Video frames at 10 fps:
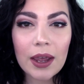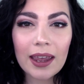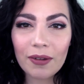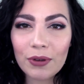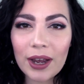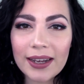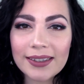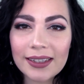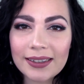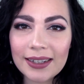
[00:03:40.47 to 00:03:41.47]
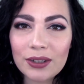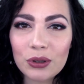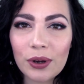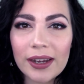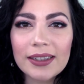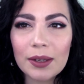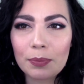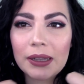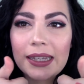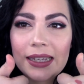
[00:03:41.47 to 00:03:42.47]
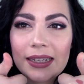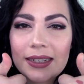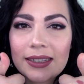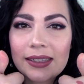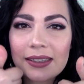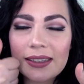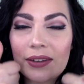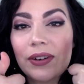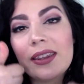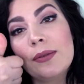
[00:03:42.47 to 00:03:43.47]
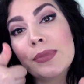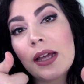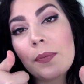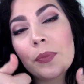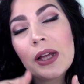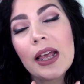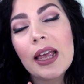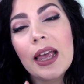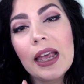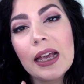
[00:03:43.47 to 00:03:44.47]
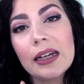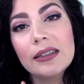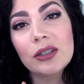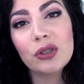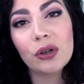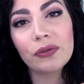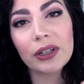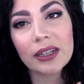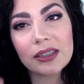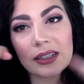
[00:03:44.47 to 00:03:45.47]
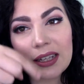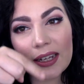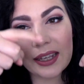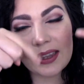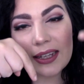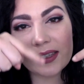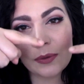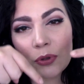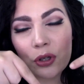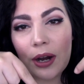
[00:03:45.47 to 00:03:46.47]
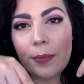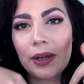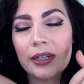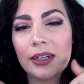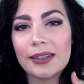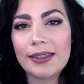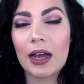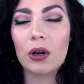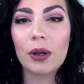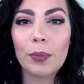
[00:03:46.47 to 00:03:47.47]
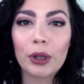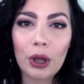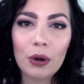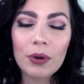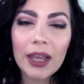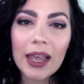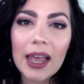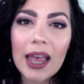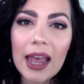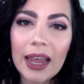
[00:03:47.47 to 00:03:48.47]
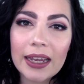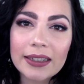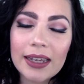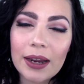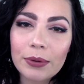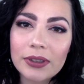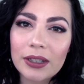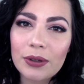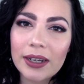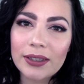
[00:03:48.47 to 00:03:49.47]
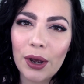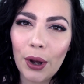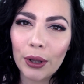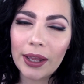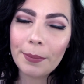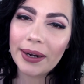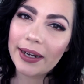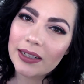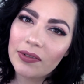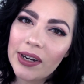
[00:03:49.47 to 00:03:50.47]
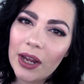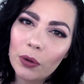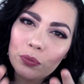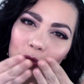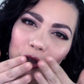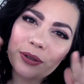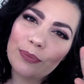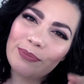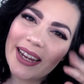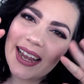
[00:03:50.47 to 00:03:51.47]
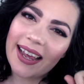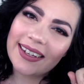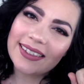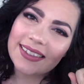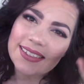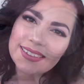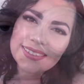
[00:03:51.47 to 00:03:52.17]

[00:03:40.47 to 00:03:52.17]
If you guys did enjoy it, please give it a thumbs up, and don't forget to click that subscribe button down below, and I will see you guys all in my next video. Bye guys!